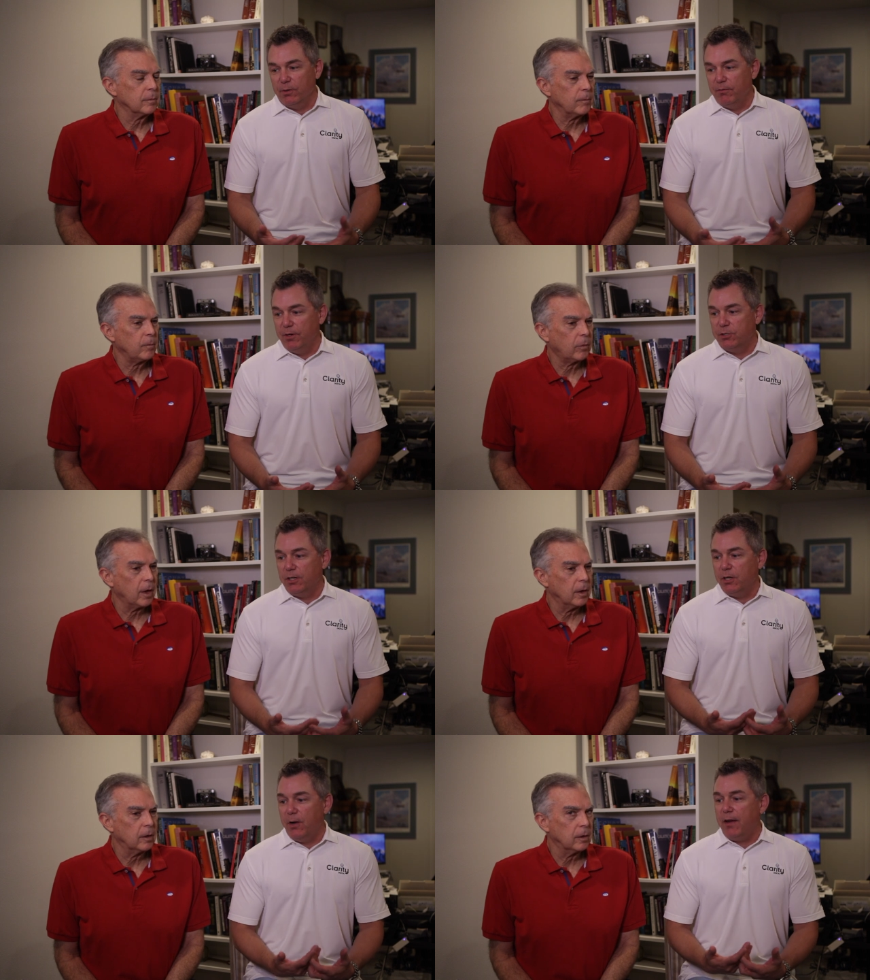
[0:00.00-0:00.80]
Speaker 1: will
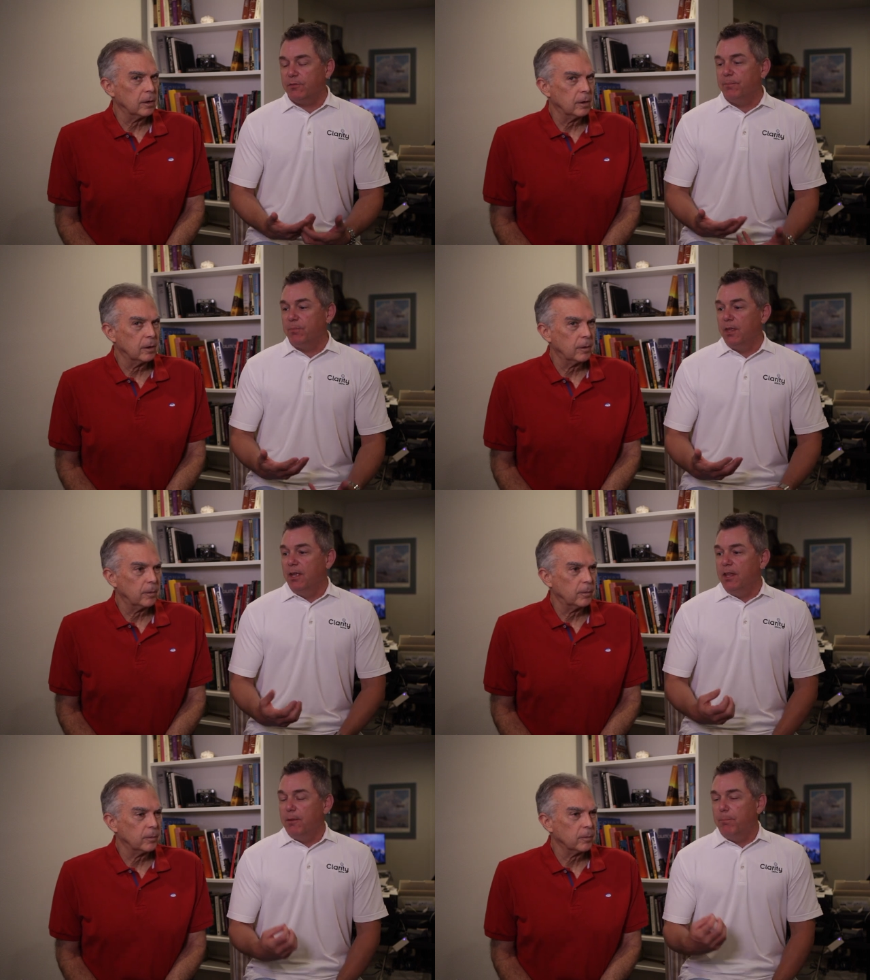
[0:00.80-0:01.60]
eventually you have to
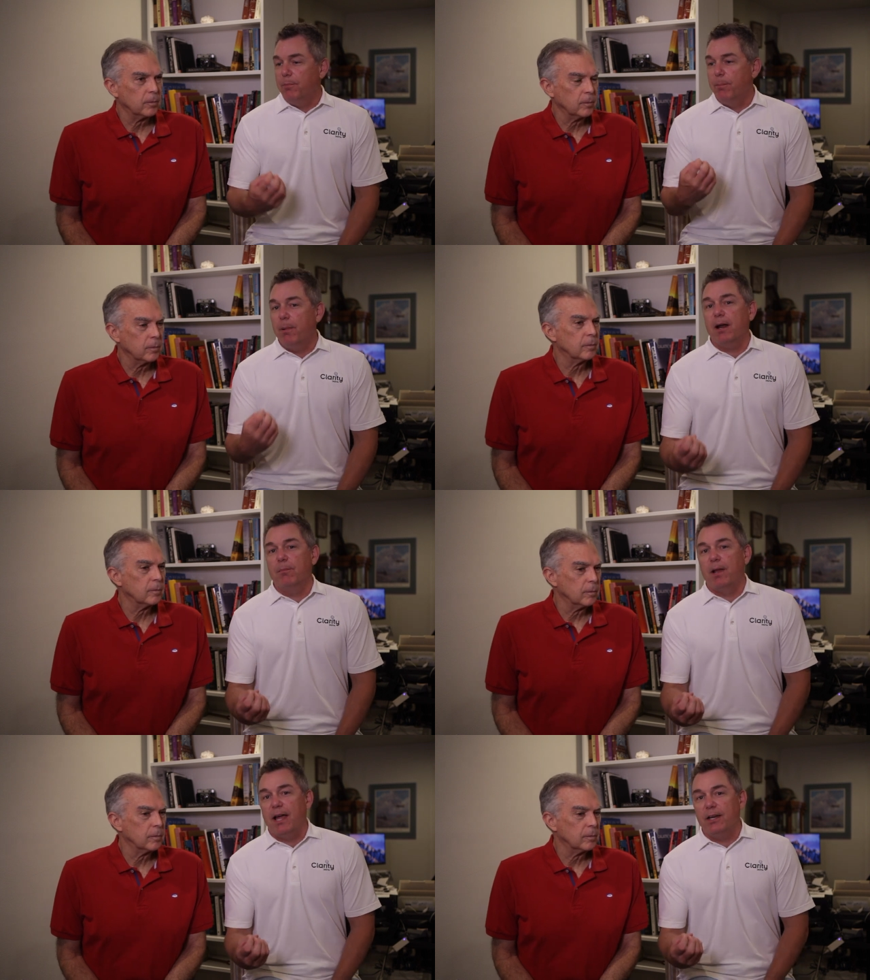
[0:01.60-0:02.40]
the, the
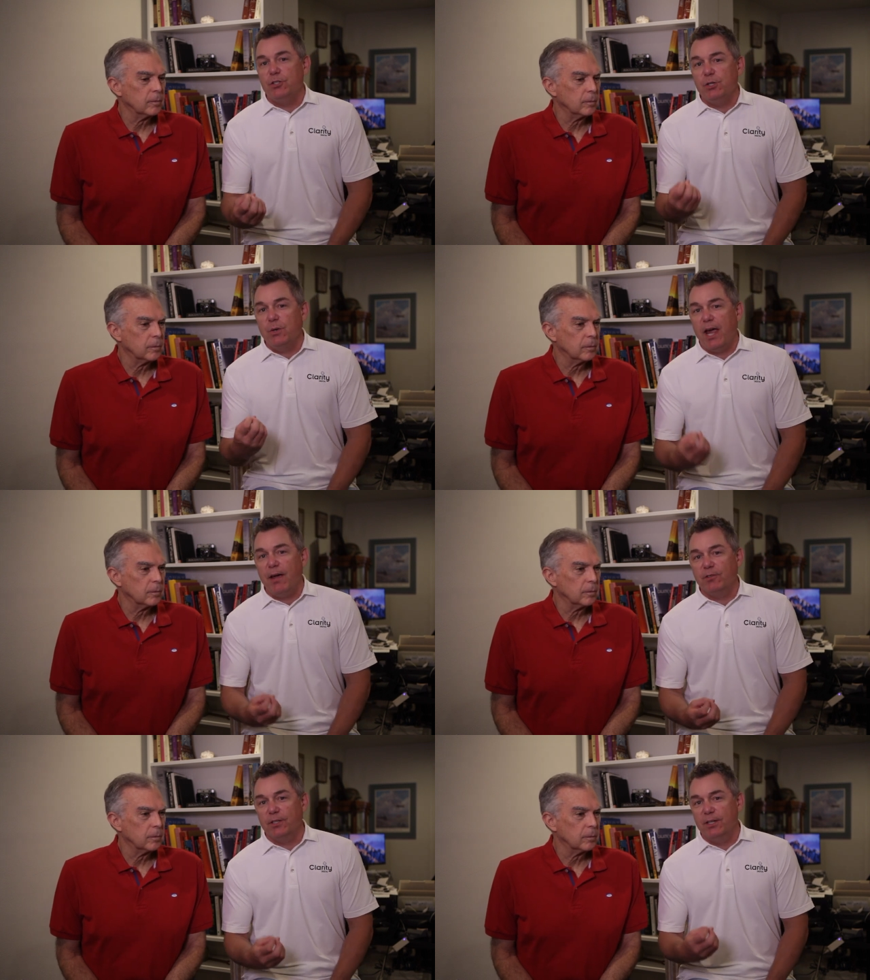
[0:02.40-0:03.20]
bottom line is you
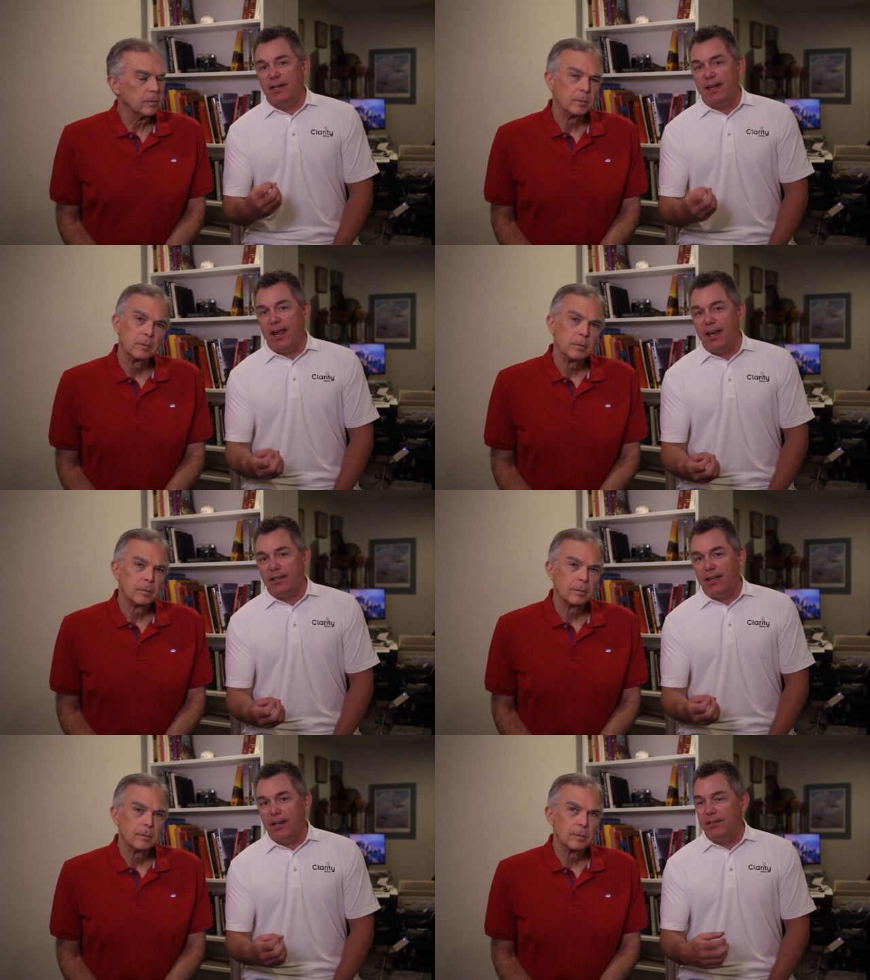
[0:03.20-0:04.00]
have to
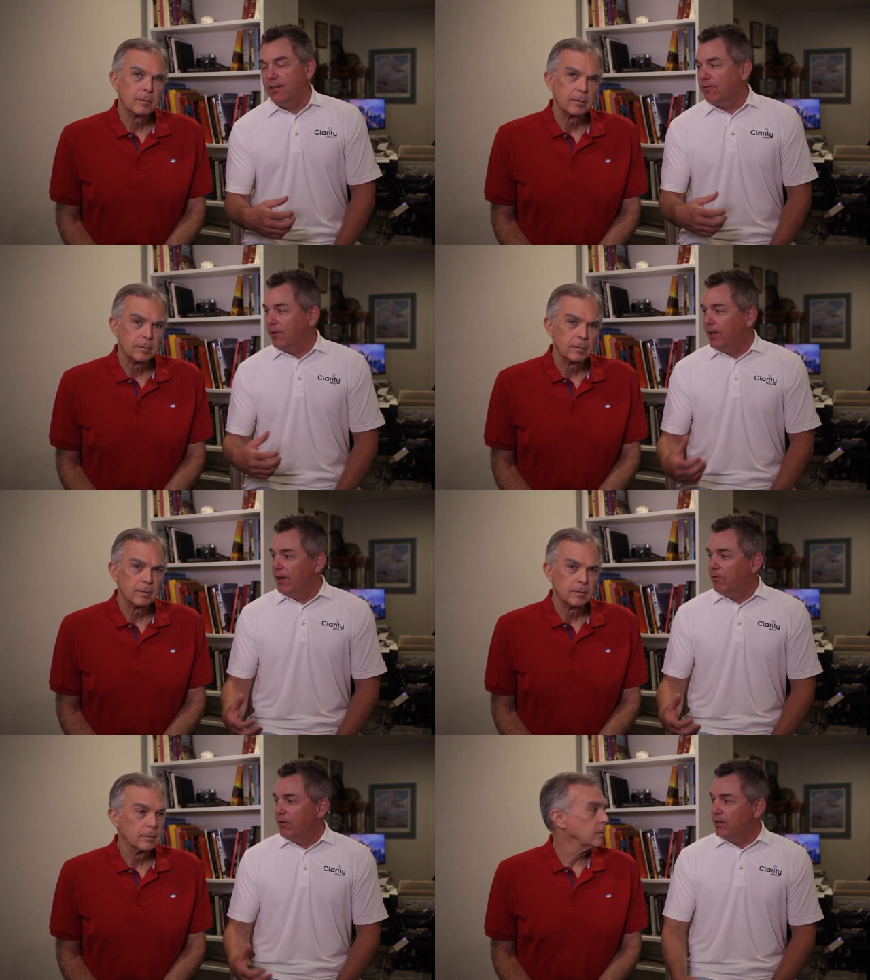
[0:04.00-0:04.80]
connect at a different
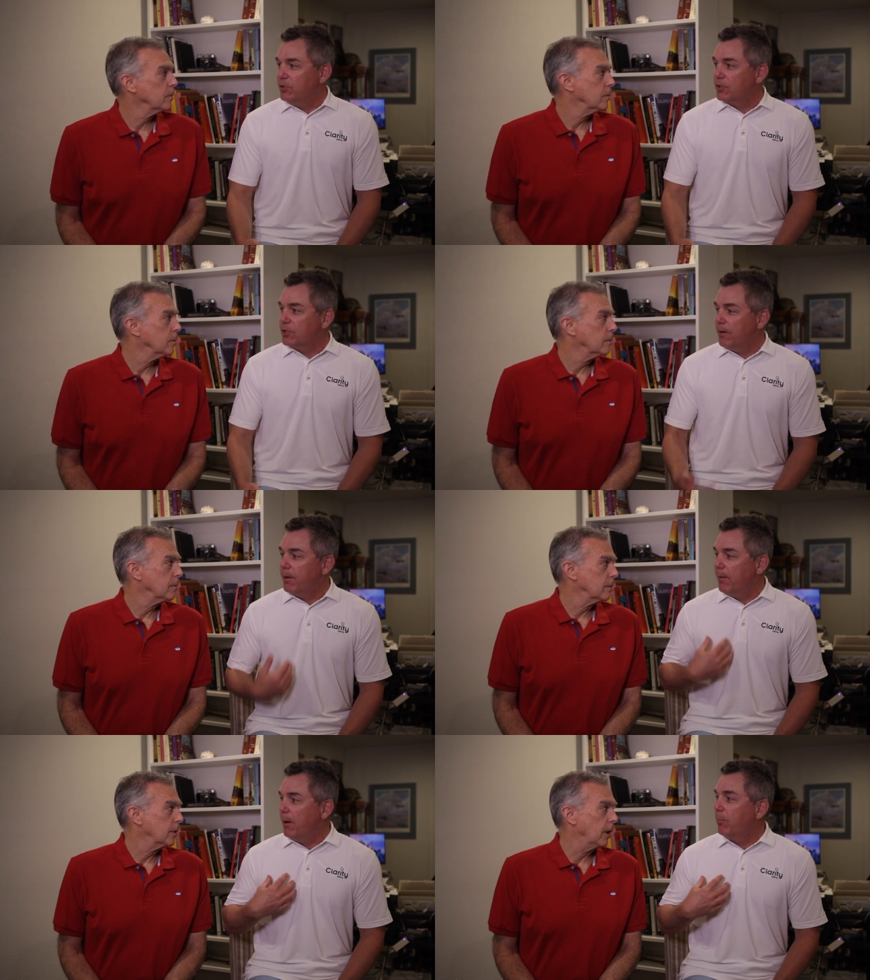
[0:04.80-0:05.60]
level than just come
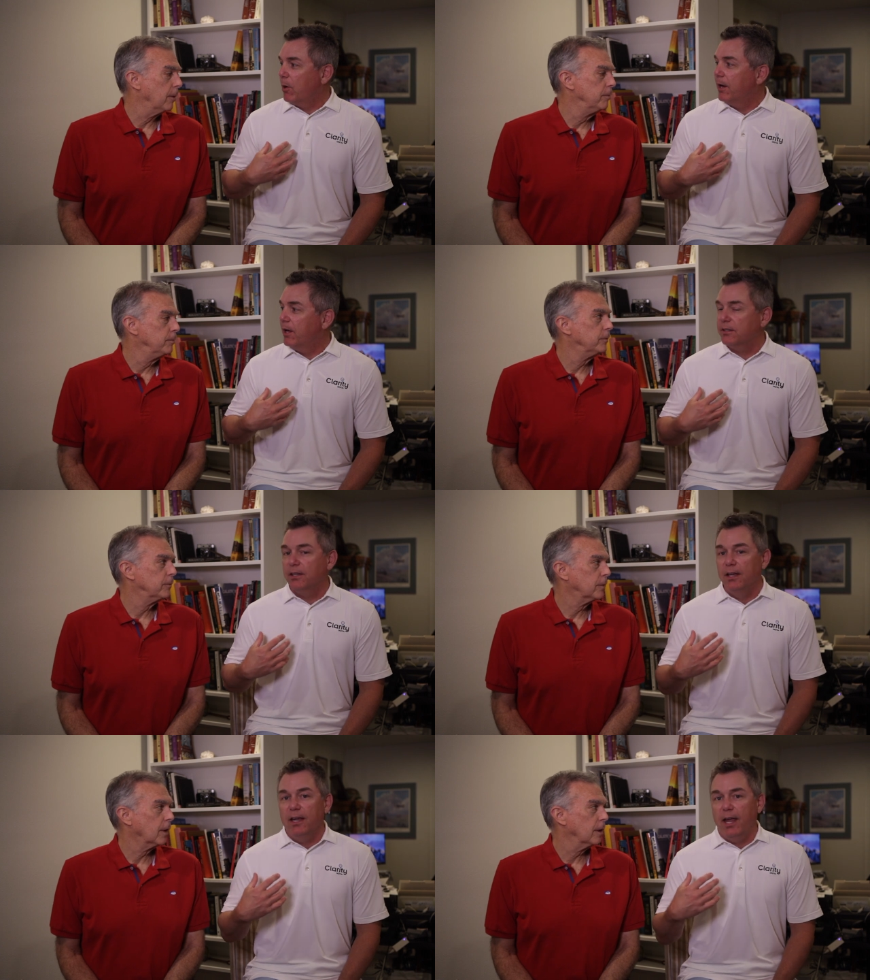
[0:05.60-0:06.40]
buy my yeah. product
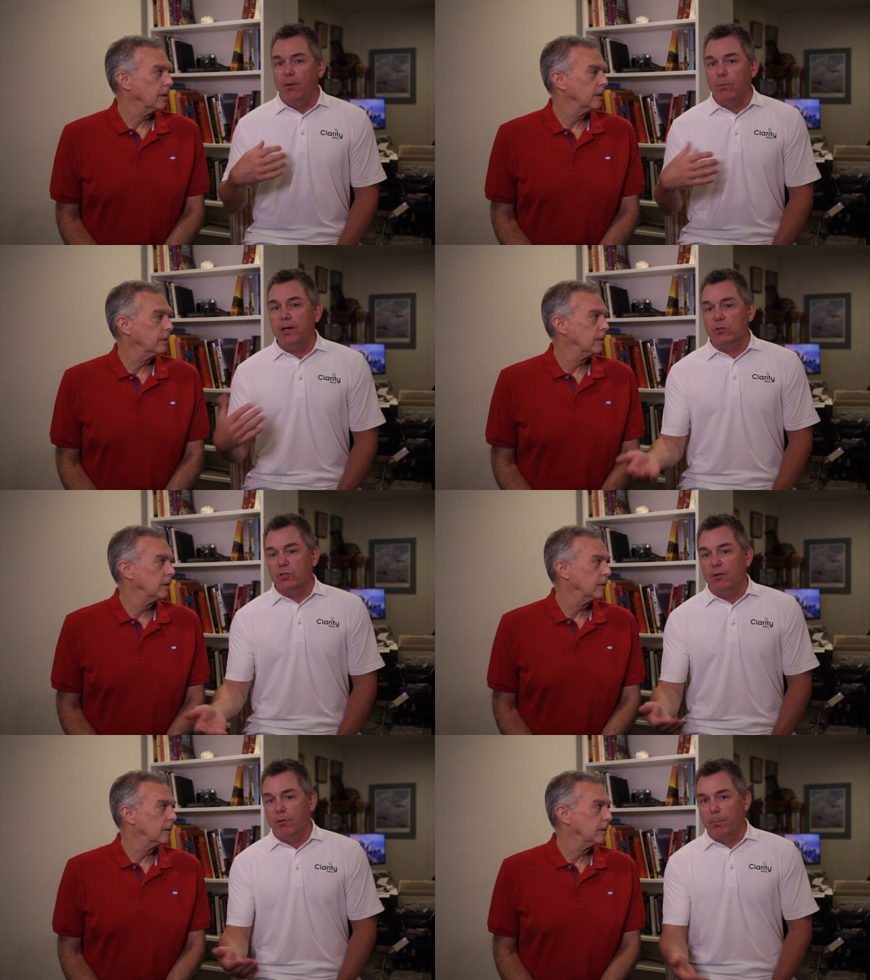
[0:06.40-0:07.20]
and we can
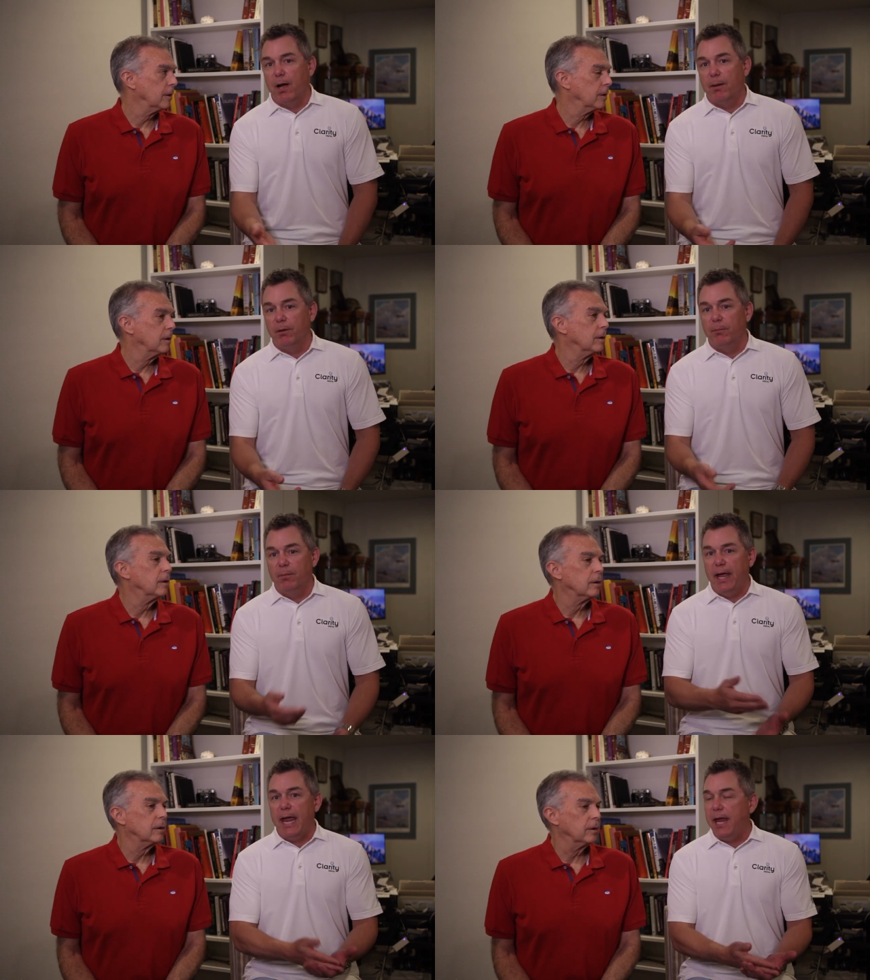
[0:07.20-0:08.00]
solve a problem
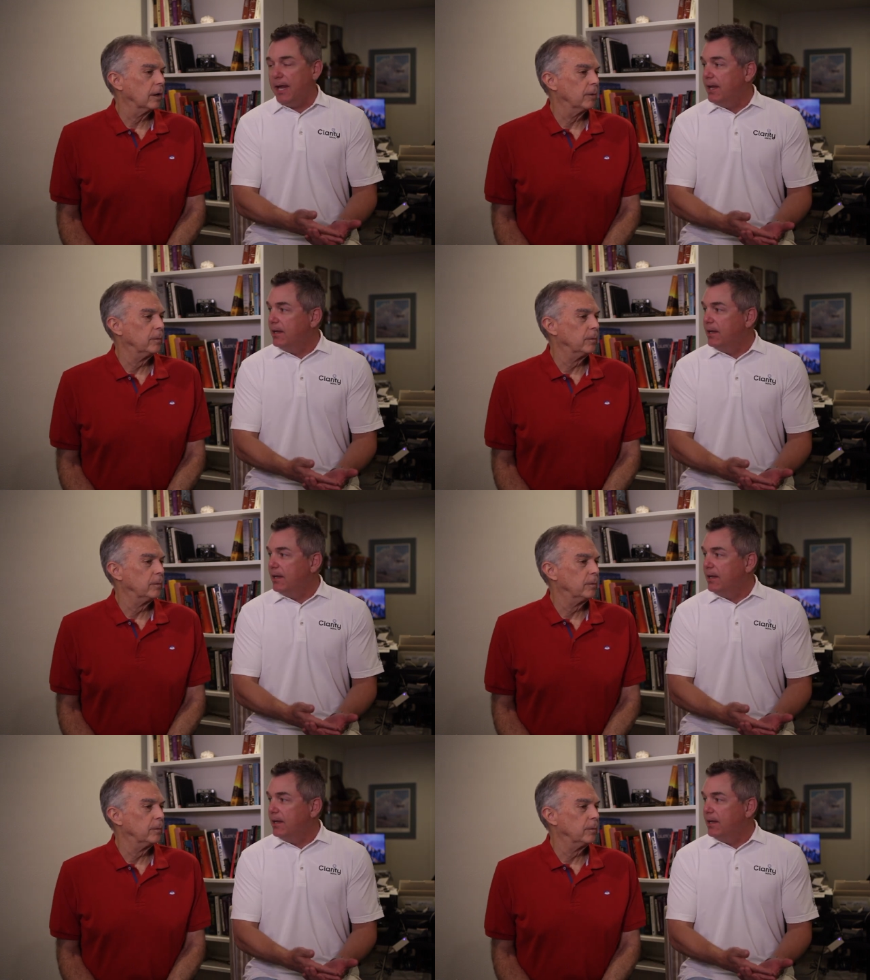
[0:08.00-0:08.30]
A. Yeah.